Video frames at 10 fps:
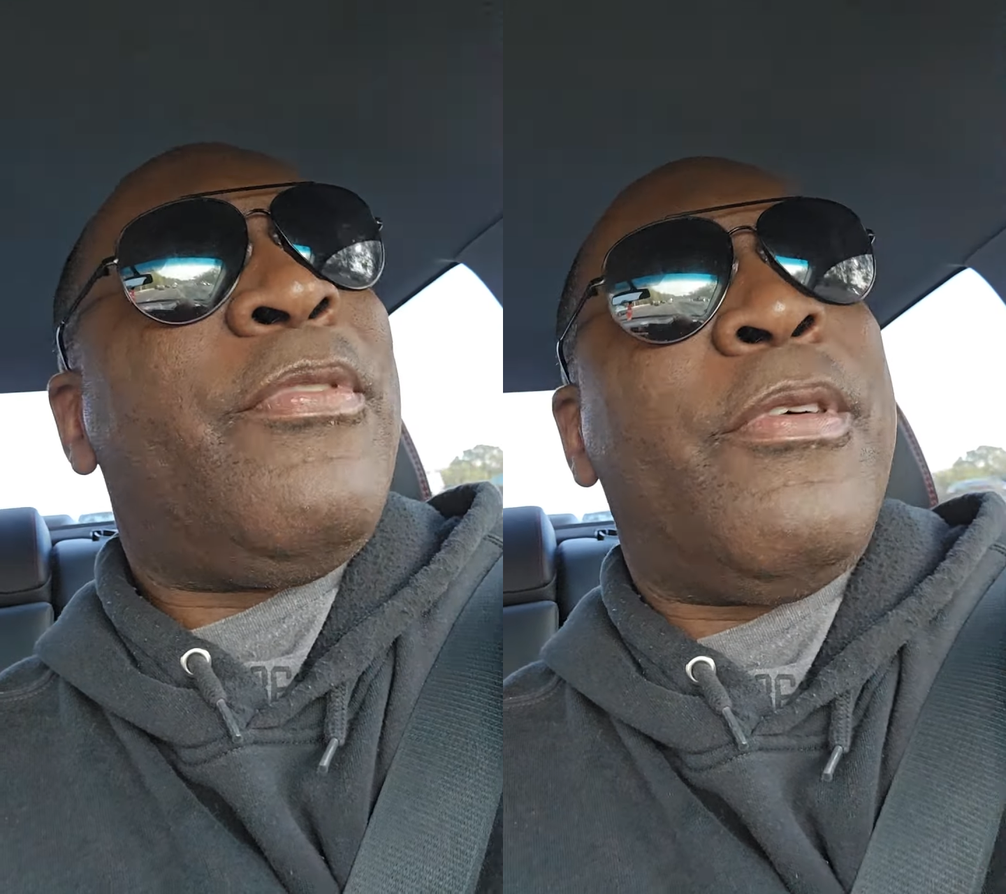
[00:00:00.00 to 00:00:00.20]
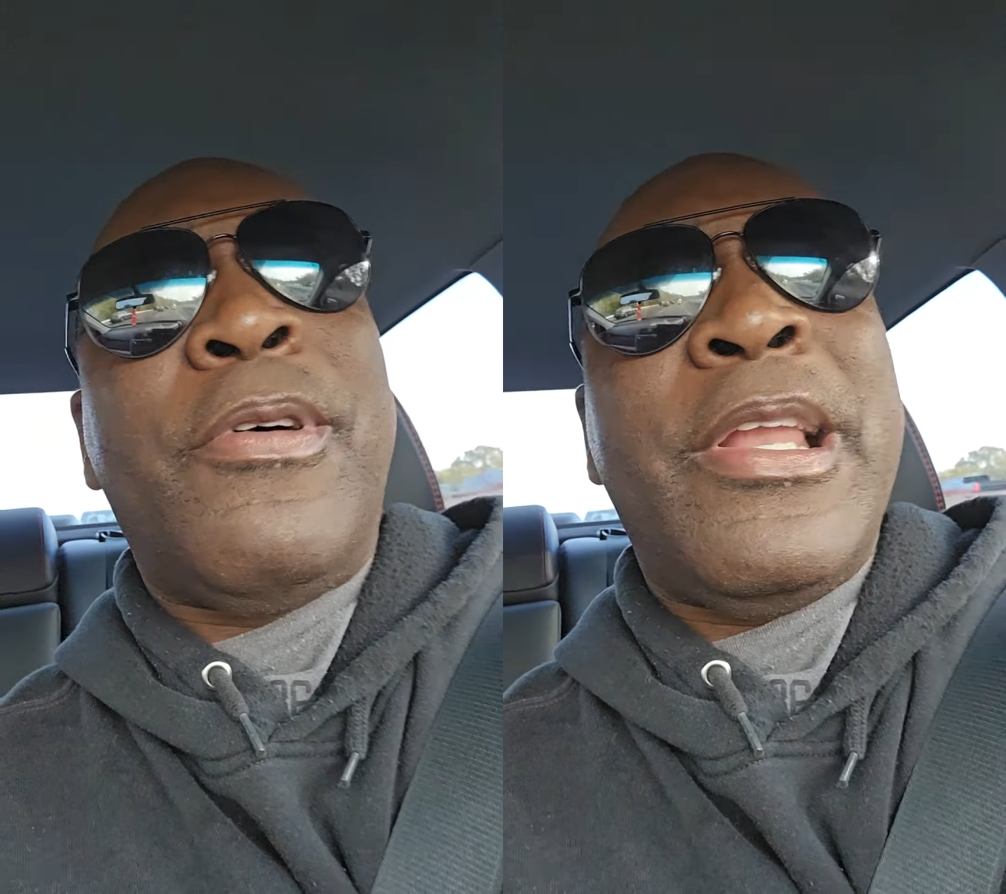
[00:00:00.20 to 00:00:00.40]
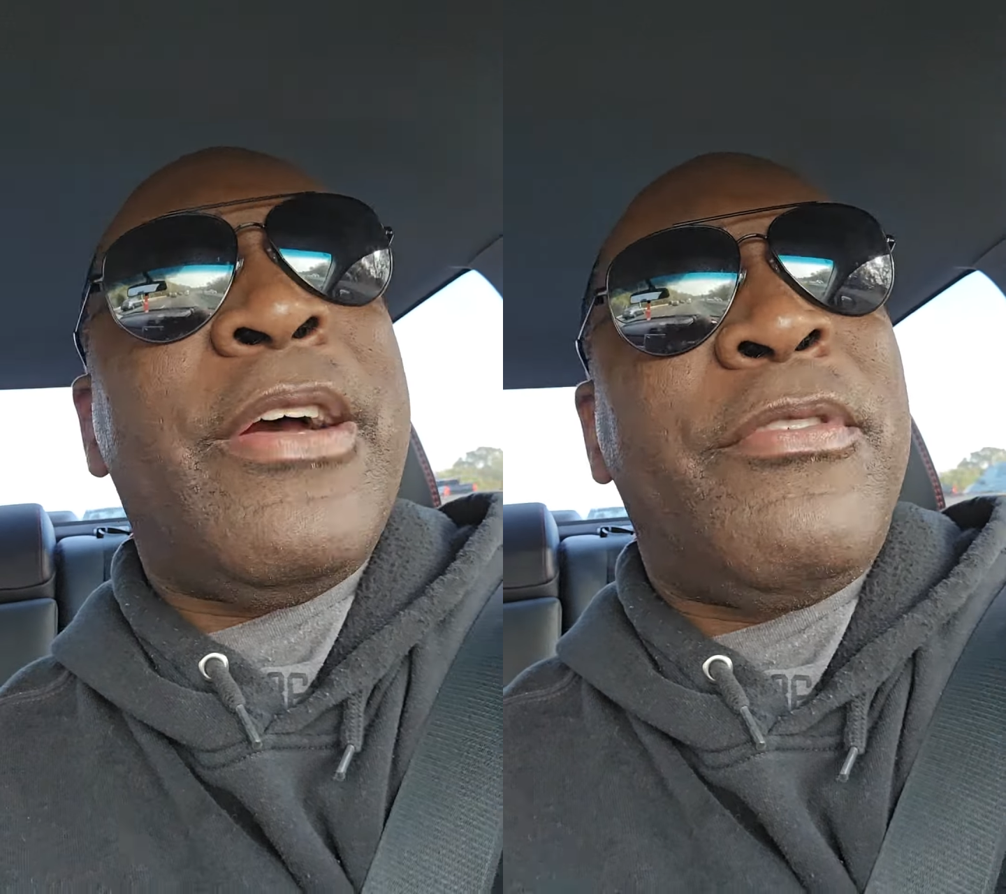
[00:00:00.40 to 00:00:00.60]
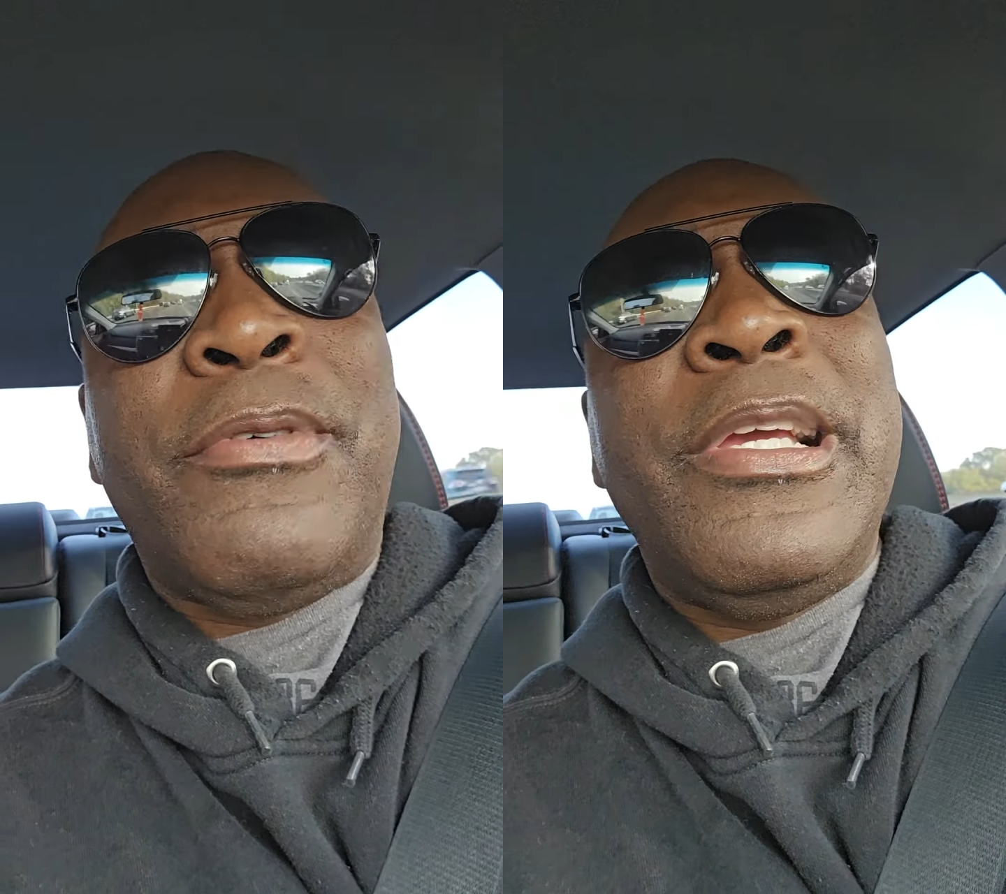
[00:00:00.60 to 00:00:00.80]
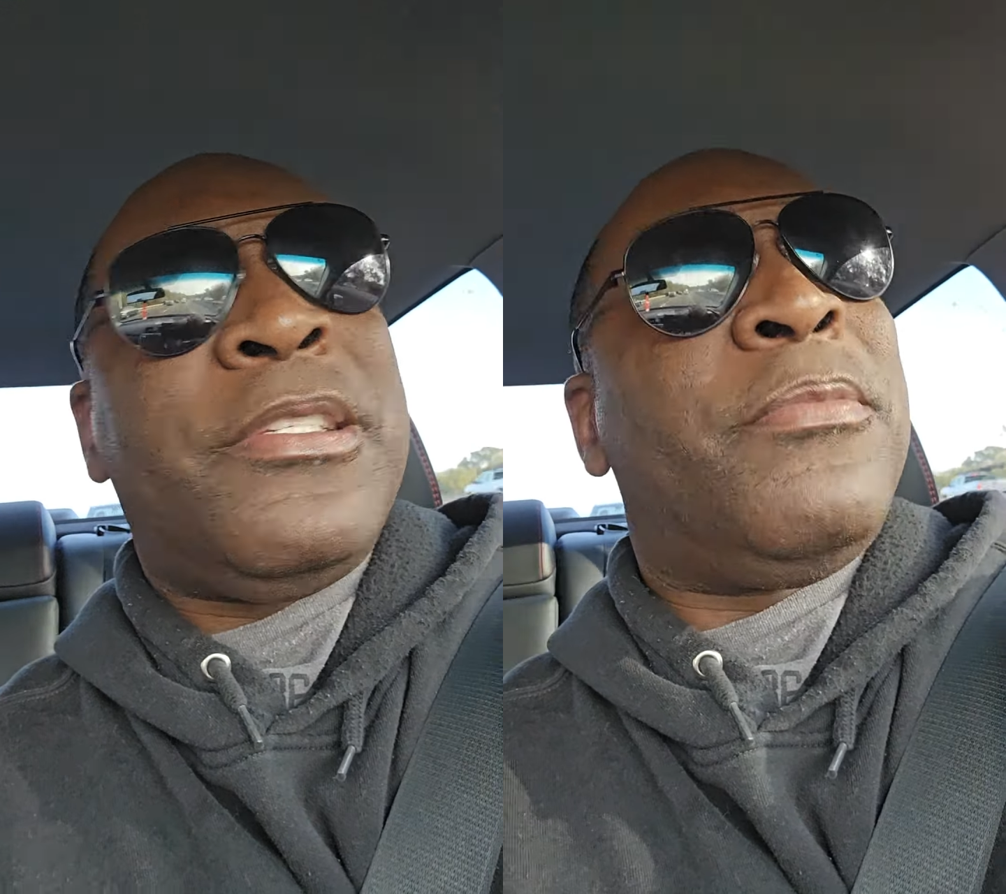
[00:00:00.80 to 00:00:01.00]
For whatever
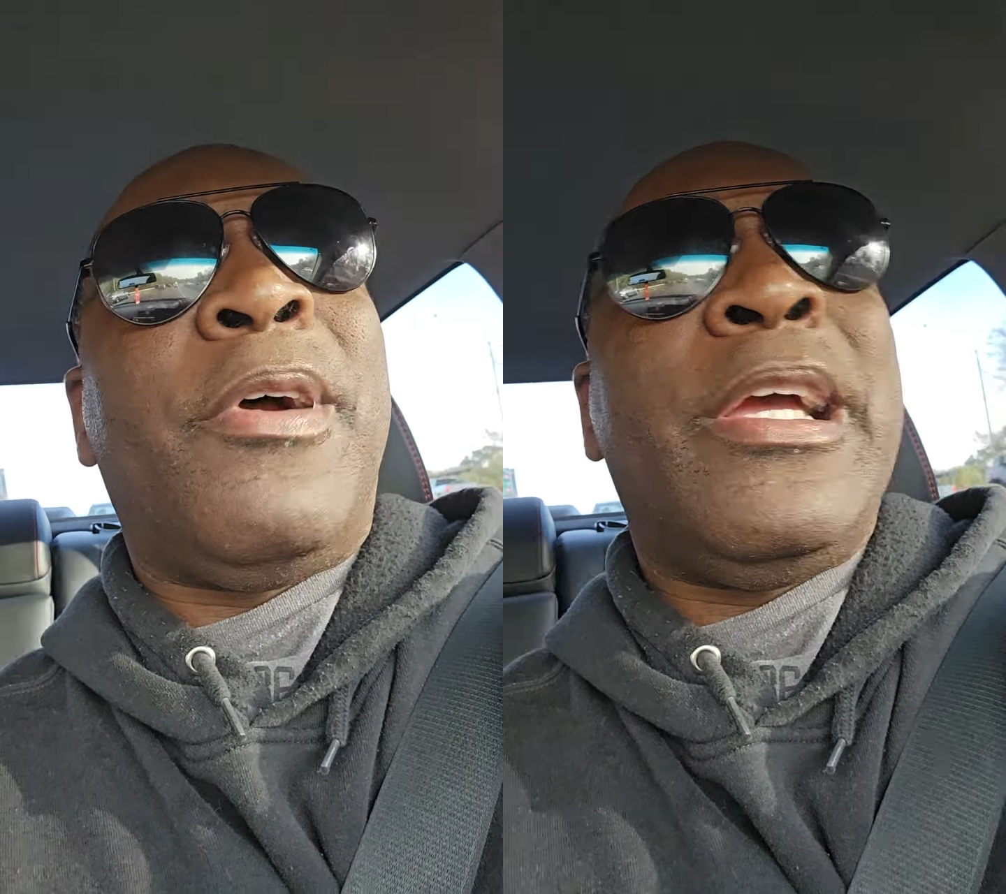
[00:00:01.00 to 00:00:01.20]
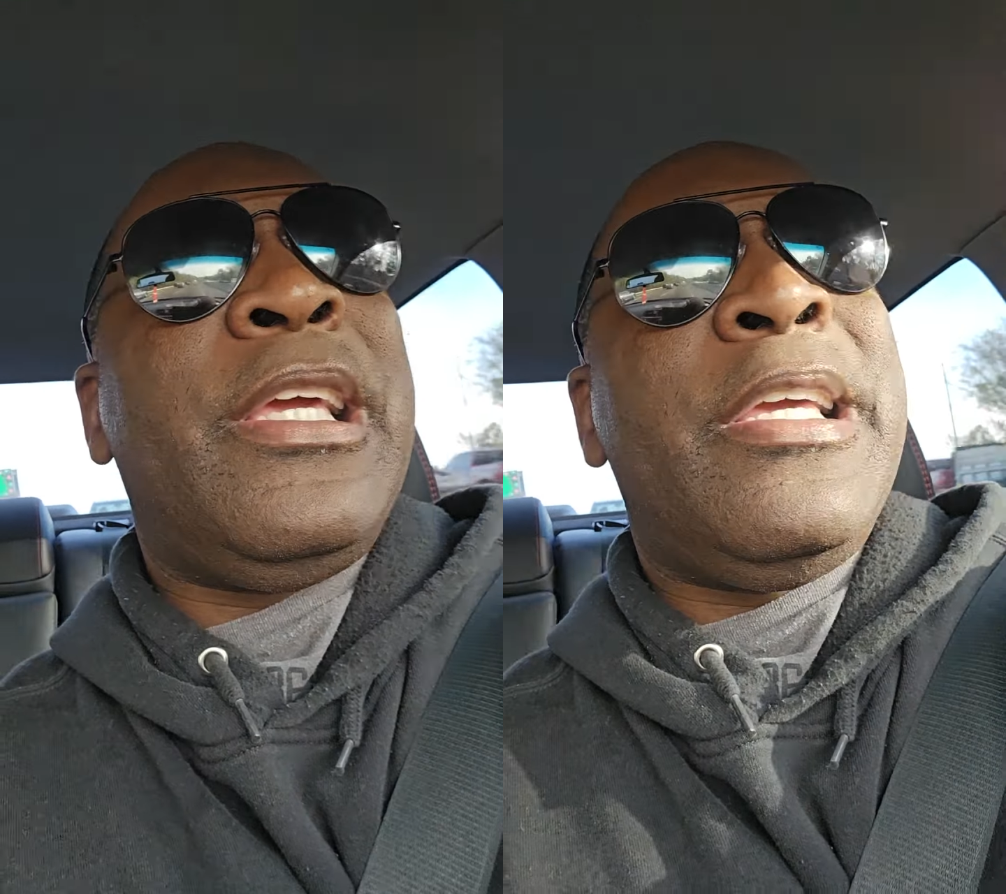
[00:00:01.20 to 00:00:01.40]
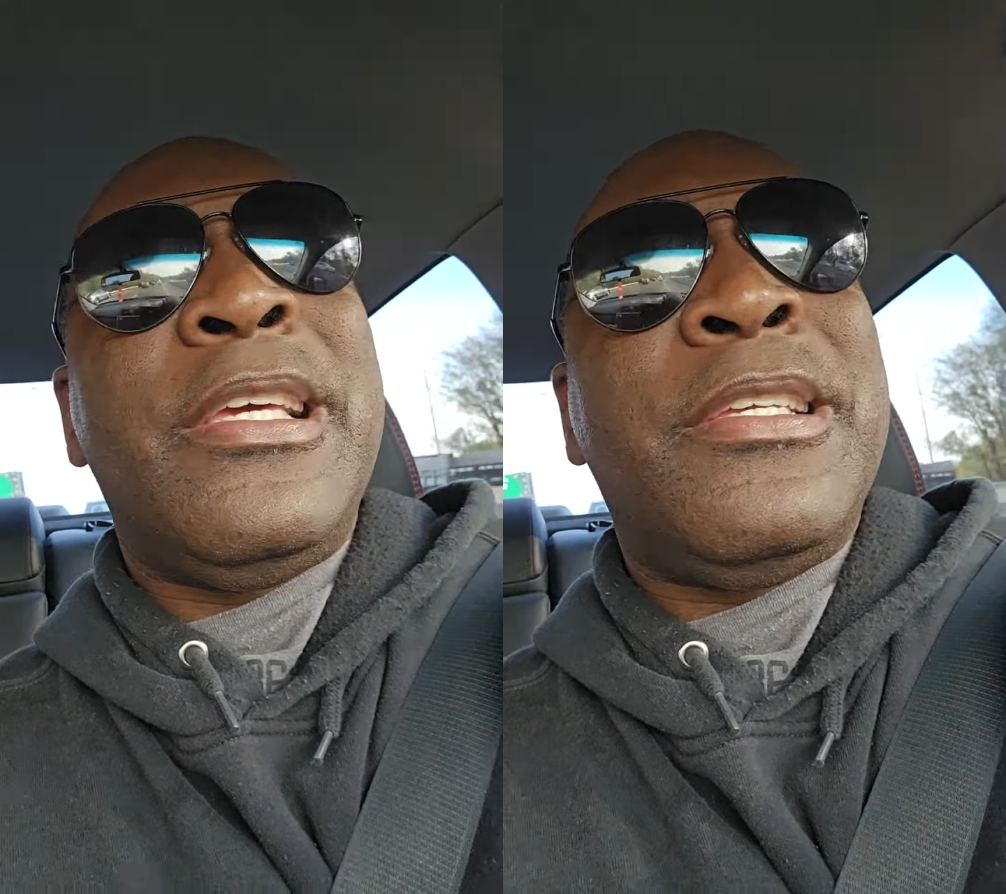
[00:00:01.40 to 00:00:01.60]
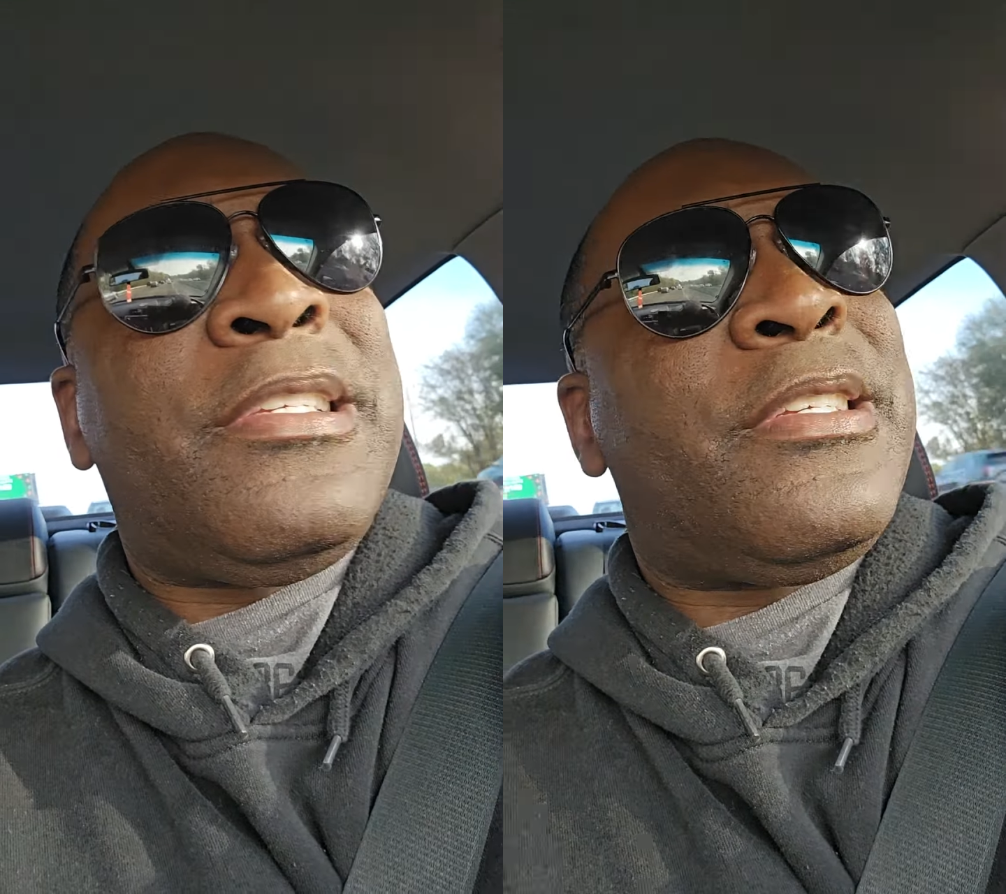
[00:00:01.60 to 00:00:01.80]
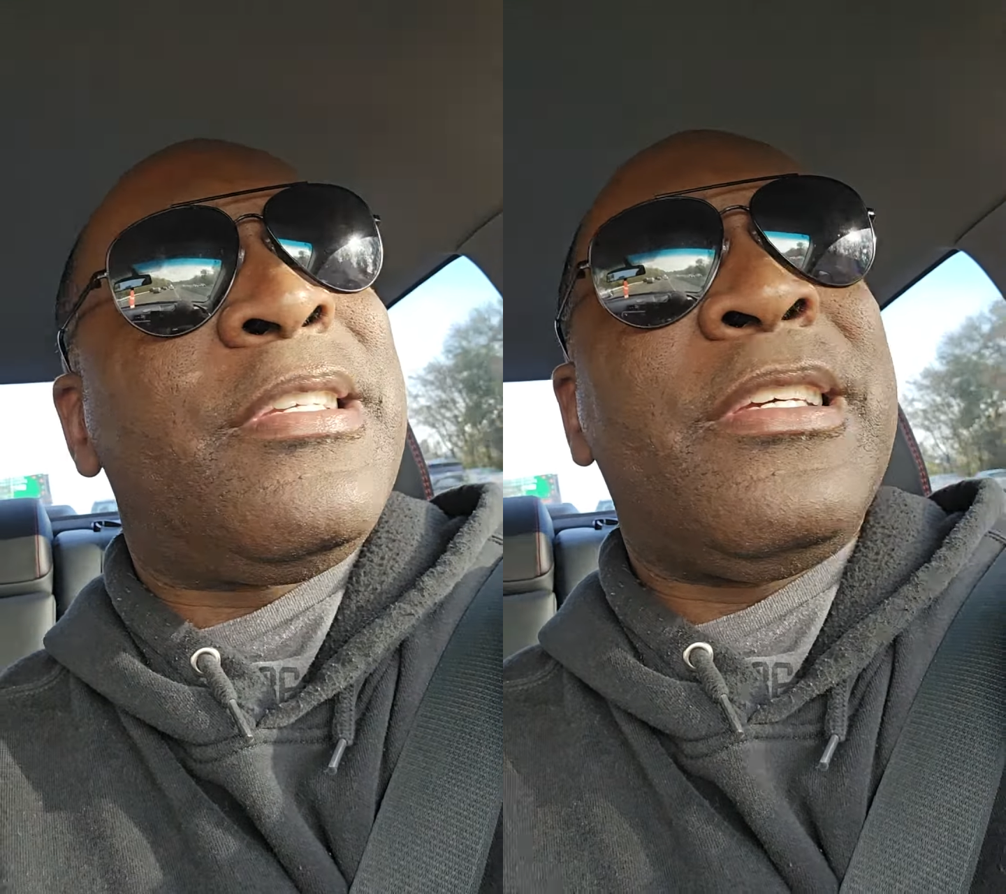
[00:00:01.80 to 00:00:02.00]
reason, bro. He
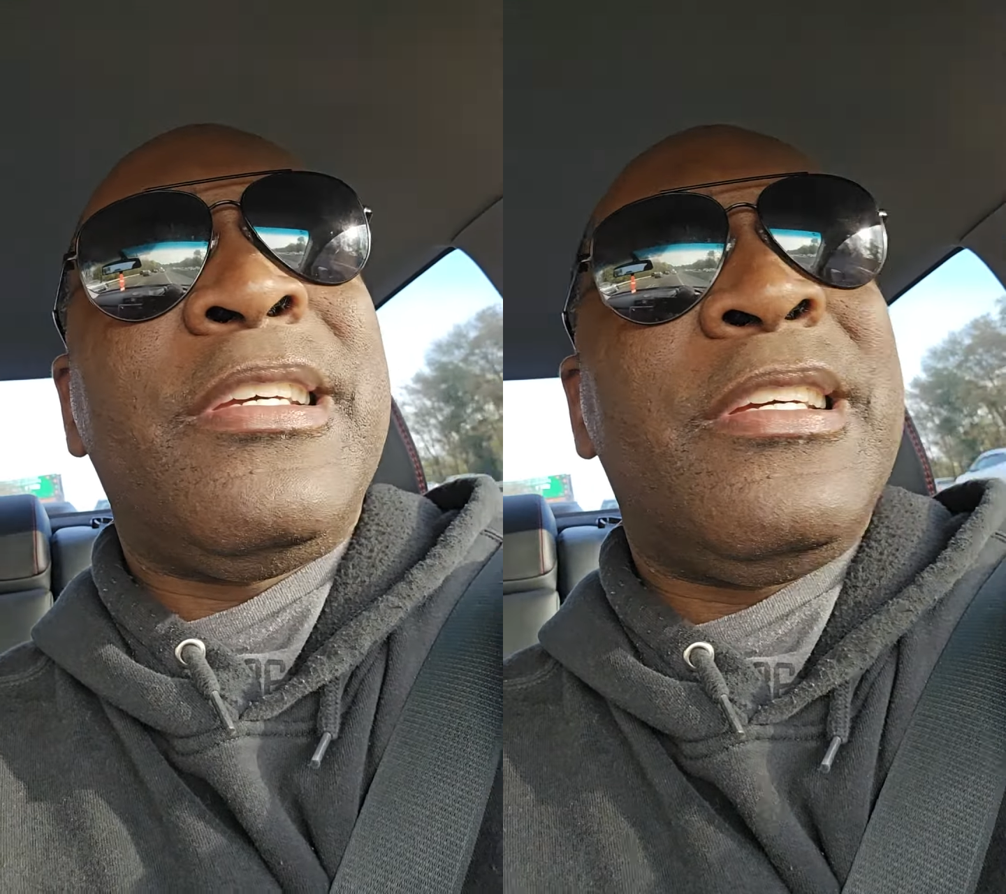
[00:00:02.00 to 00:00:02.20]
is...